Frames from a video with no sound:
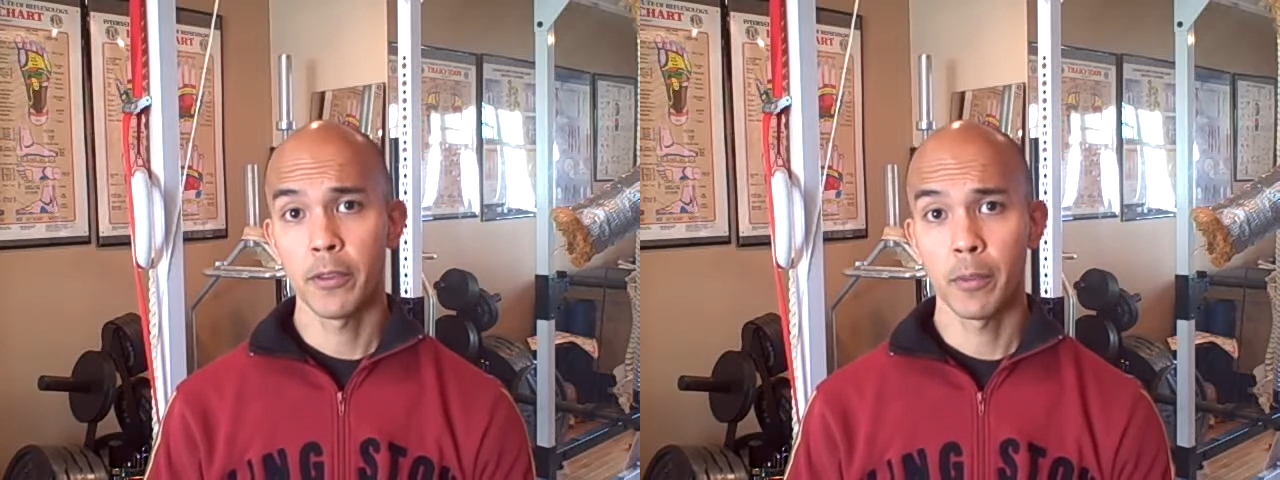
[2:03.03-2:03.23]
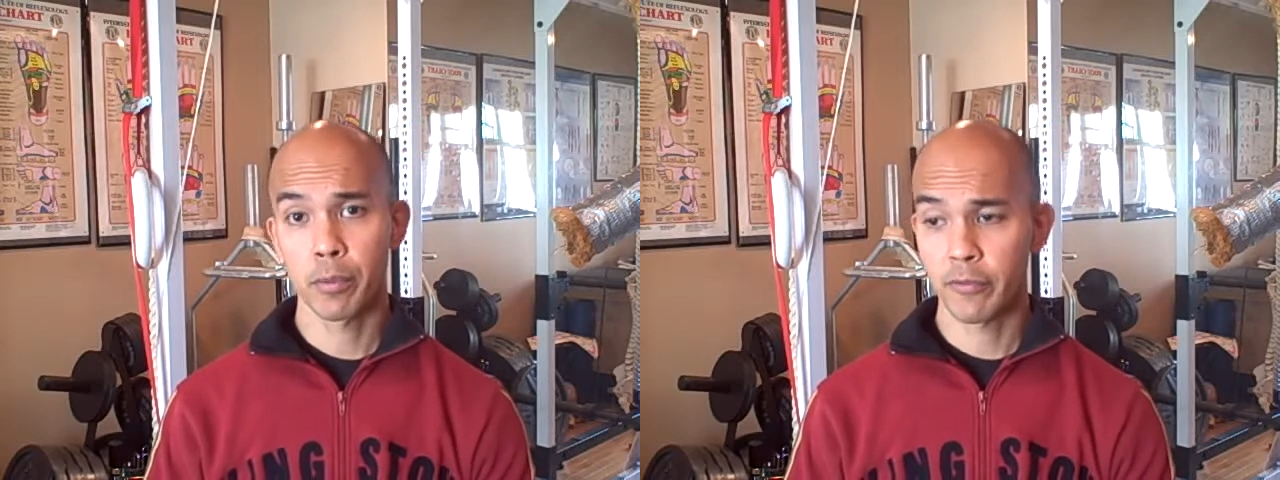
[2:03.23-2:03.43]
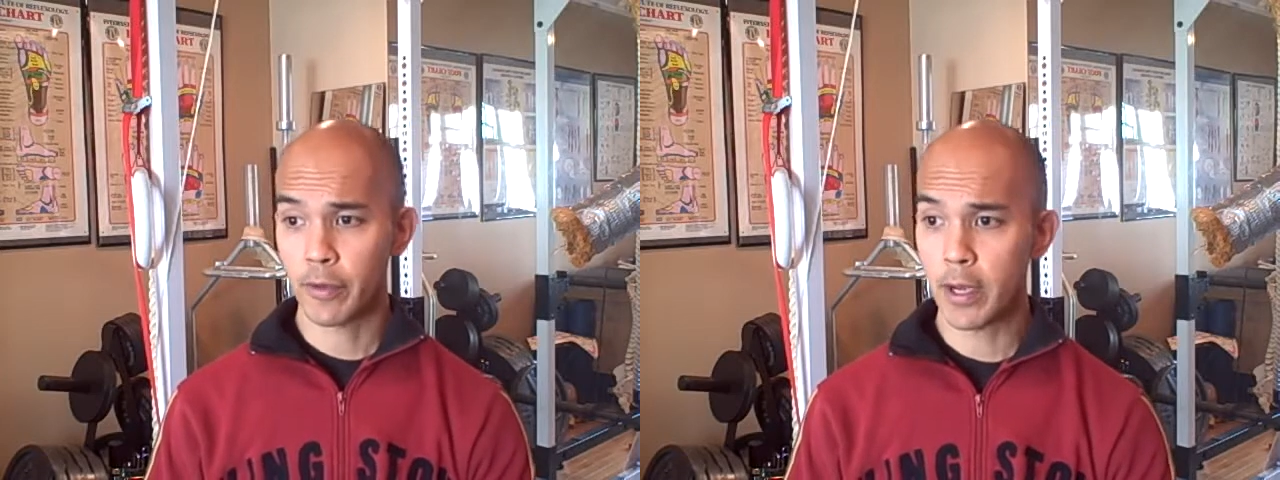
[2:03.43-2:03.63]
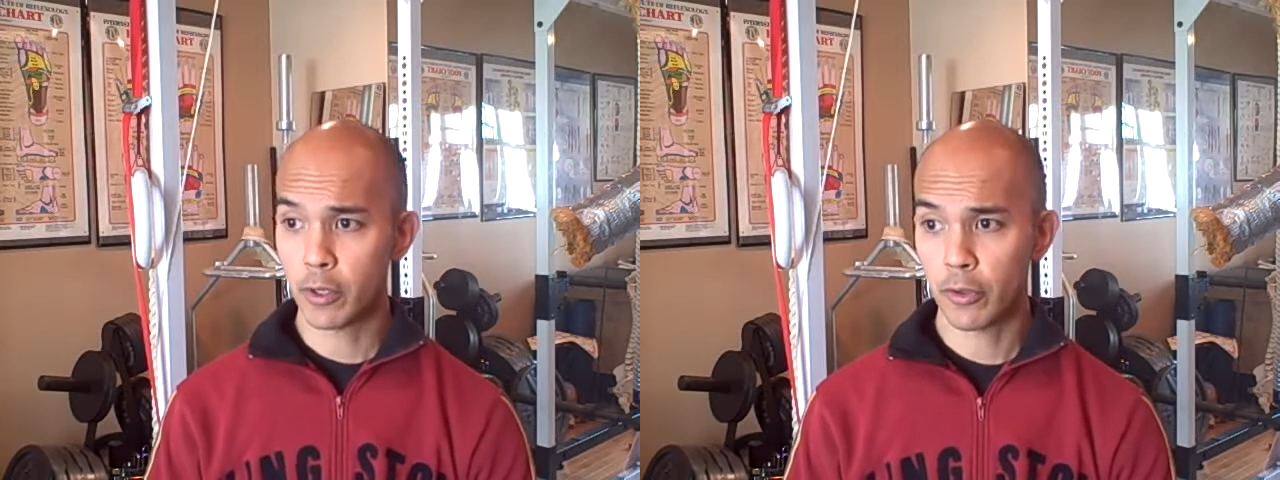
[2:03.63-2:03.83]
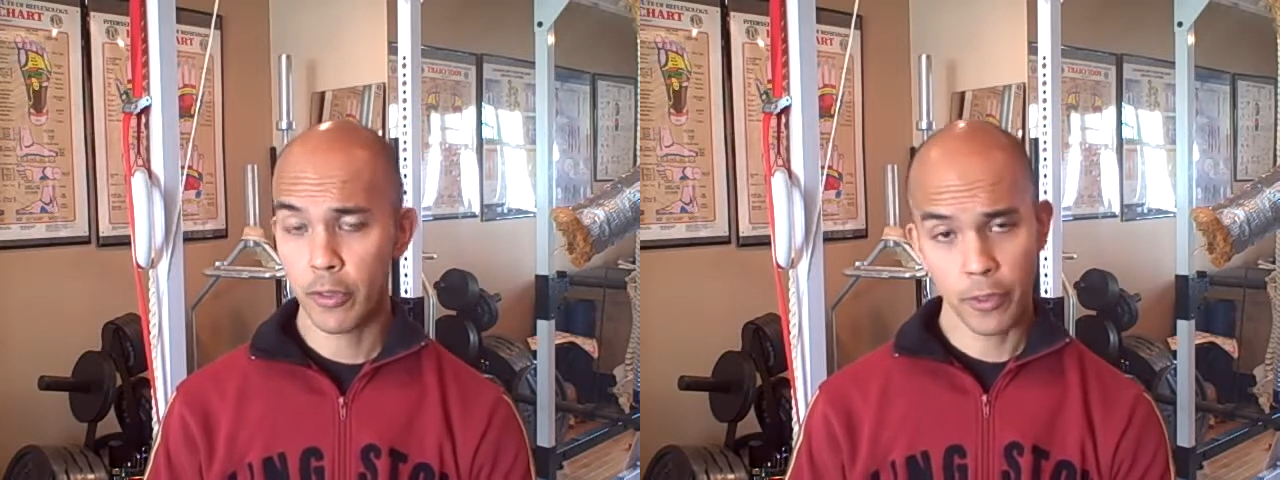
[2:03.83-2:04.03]
the
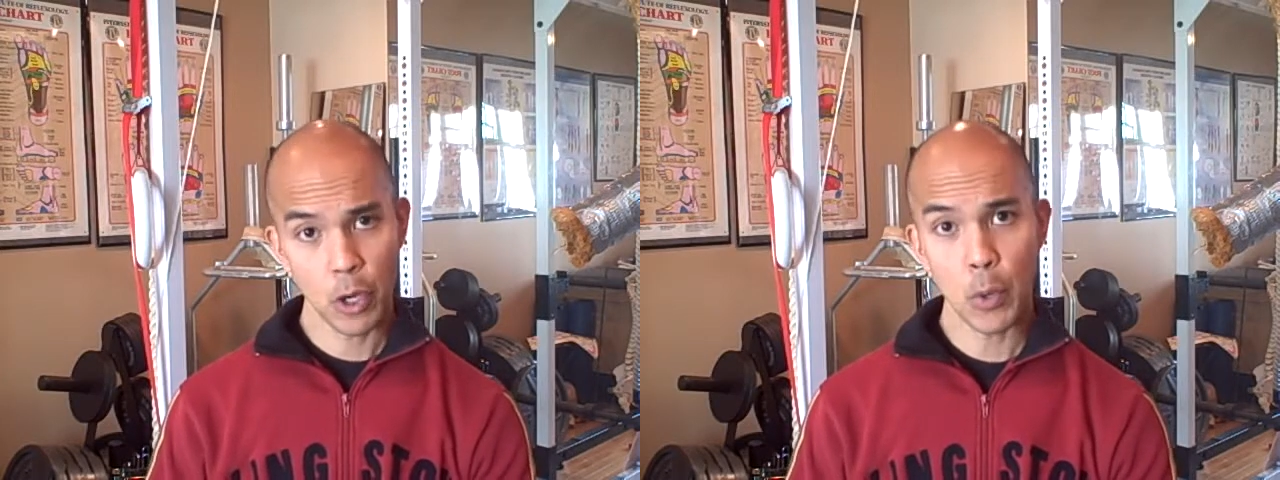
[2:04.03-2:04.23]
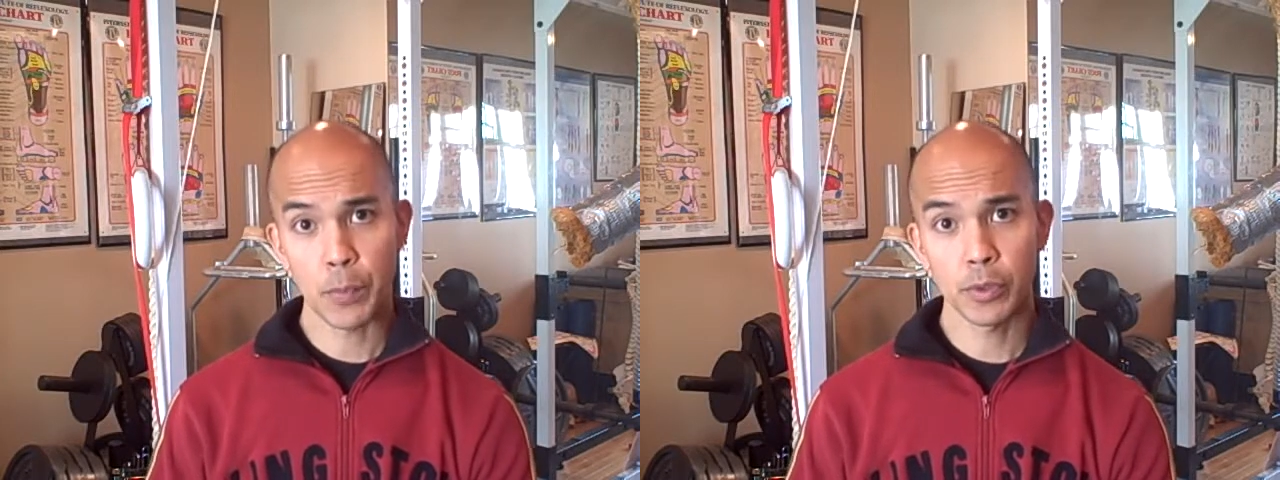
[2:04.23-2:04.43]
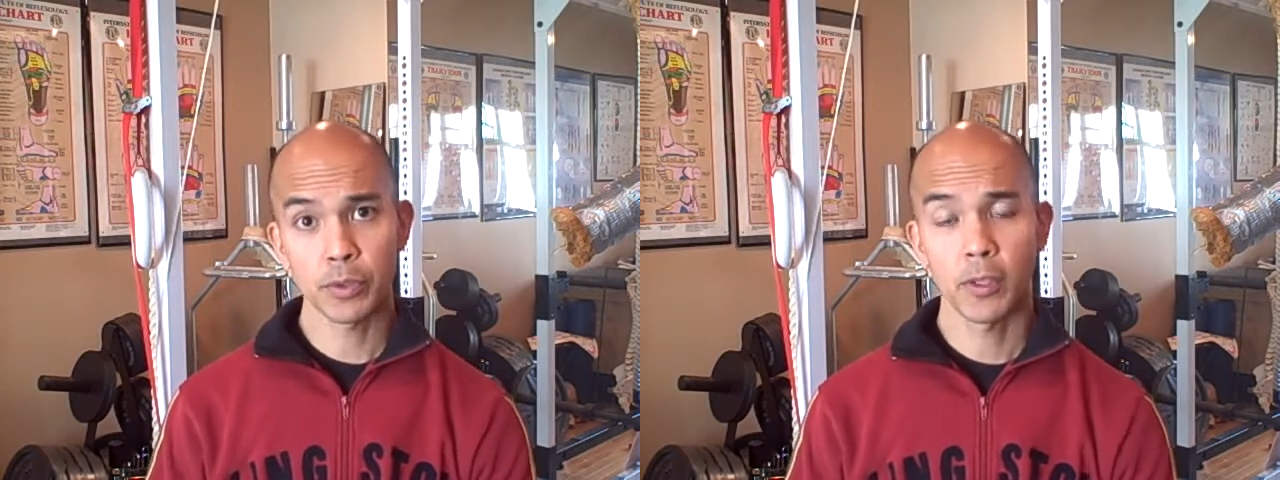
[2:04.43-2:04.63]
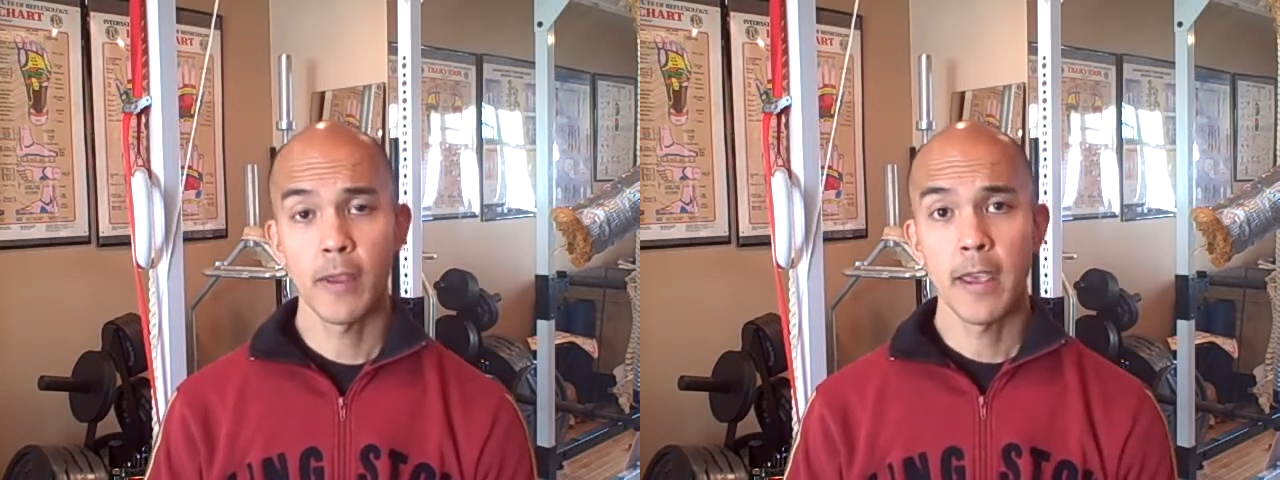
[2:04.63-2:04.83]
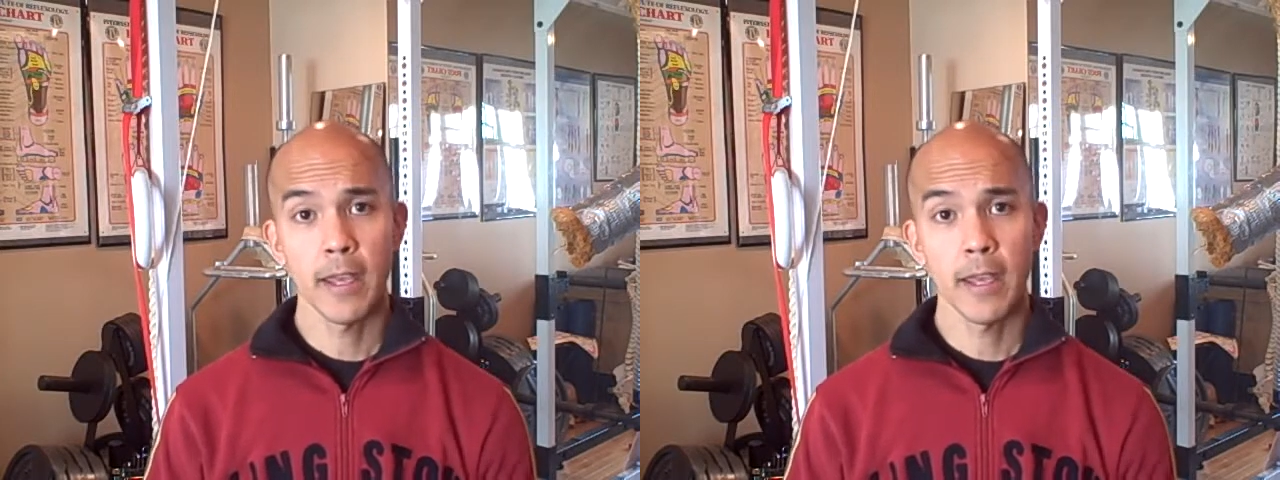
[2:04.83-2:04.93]
provider, the therapist,